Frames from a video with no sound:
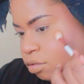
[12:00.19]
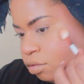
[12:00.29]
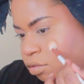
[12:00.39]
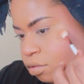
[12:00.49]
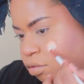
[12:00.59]

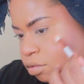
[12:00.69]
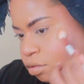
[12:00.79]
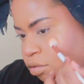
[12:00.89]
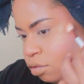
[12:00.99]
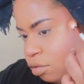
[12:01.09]

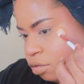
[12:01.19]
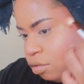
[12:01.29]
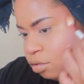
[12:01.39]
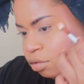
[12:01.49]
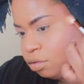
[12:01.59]

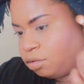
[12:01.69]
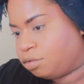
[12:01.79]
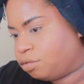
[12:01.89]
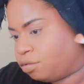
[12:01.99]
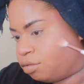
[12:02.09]

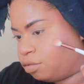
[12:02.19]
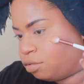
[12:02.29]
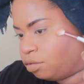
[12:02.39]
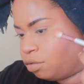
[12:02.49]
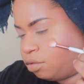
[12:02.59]

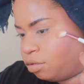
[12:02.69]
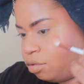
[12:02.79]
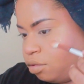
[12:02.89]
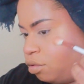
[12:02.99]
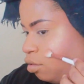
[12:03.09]

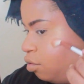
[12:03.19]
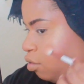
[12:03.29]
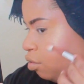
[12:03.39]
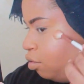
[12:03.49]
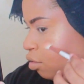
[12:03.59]

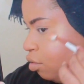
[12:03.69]
(no one is talking)